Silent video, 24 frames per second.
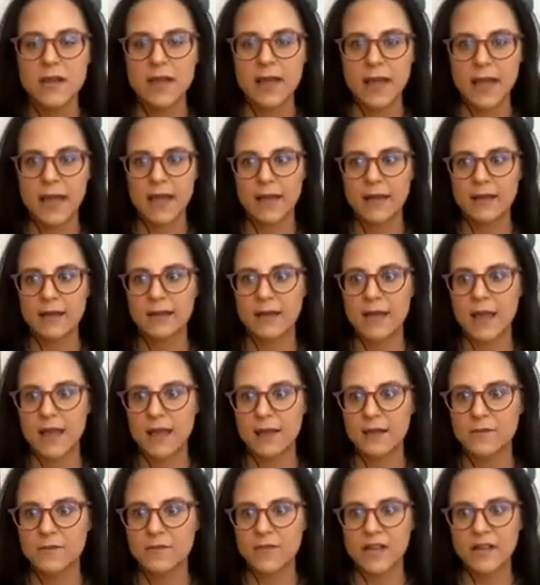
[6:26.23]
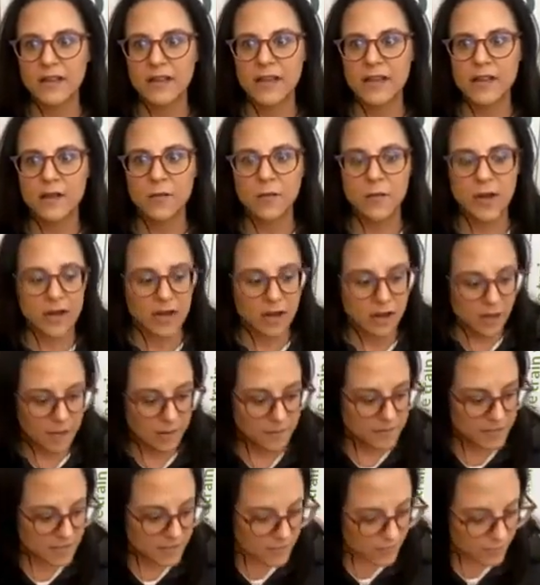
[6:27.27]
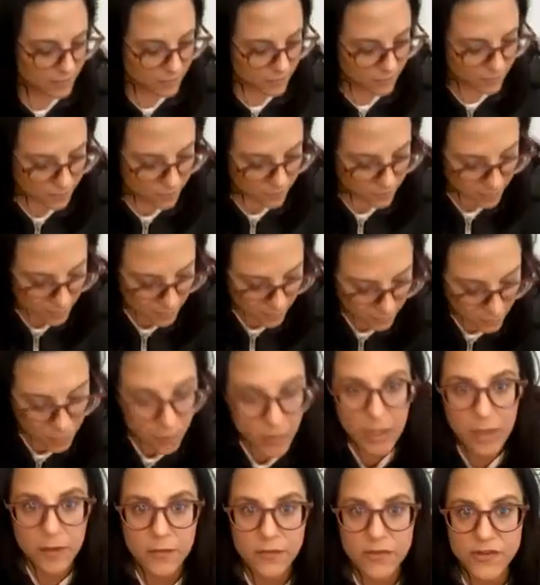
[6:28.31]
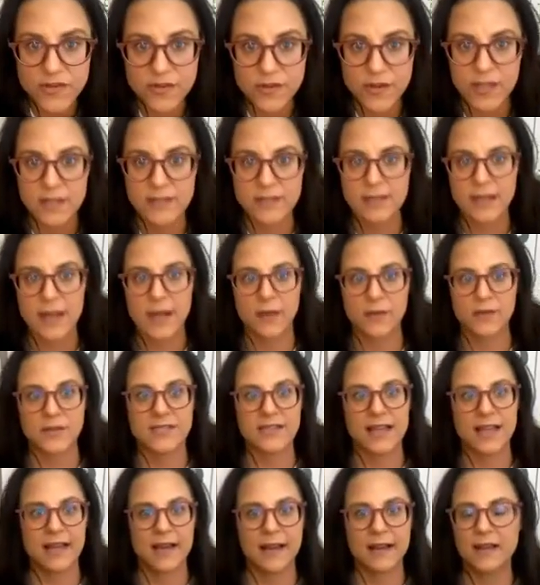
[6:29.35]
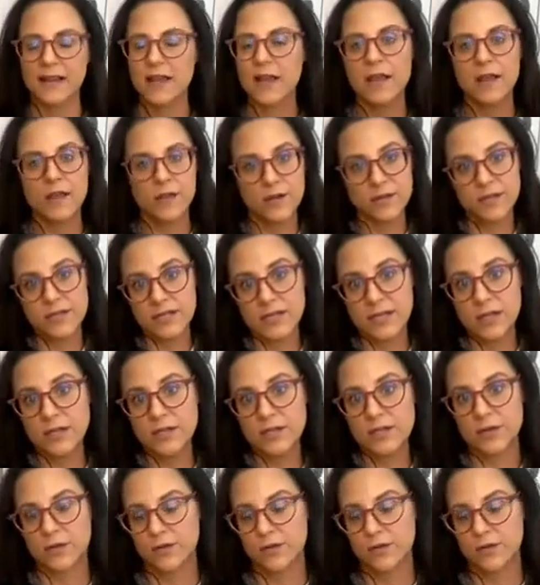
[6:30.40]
And really, when it comes to working with treats outside, you just need to.